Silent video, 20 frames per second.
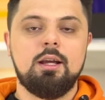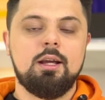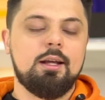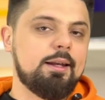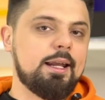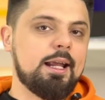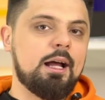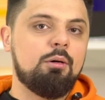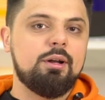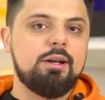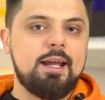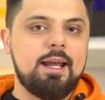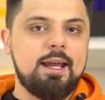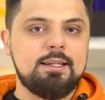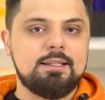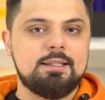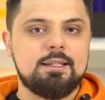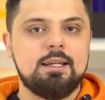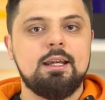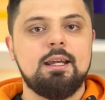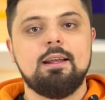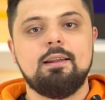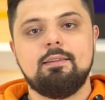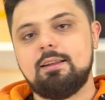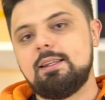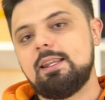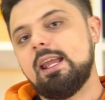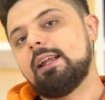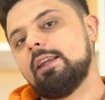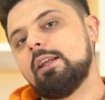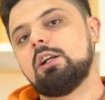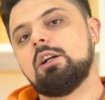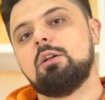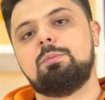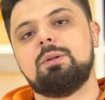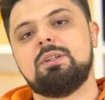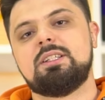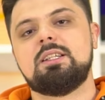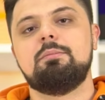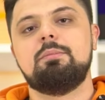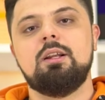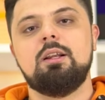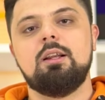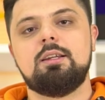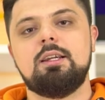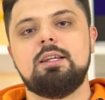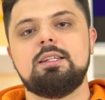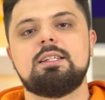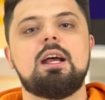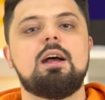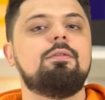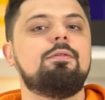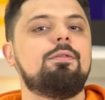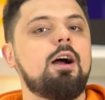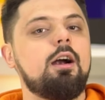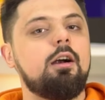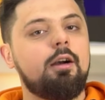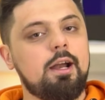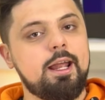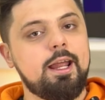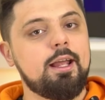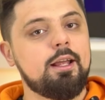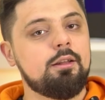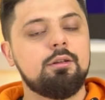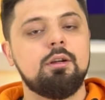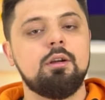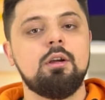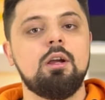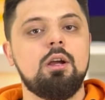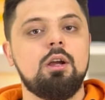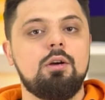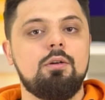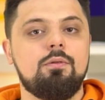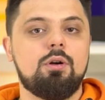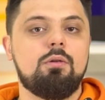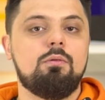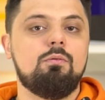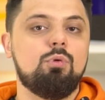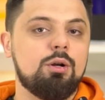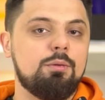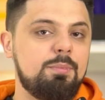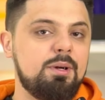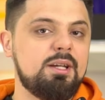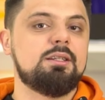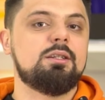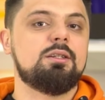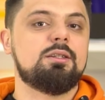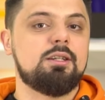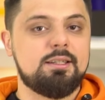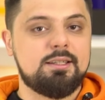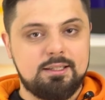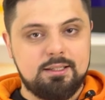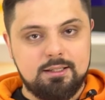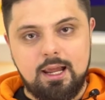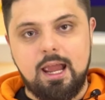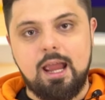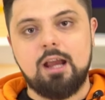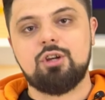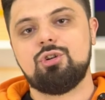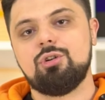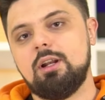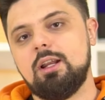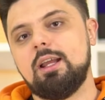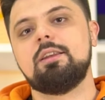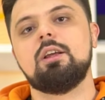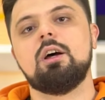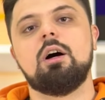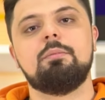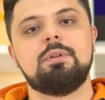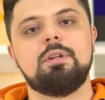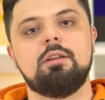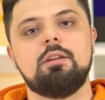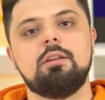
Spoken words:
Nowadays, the technical possibilities are far ahead from what businesses actually adopted.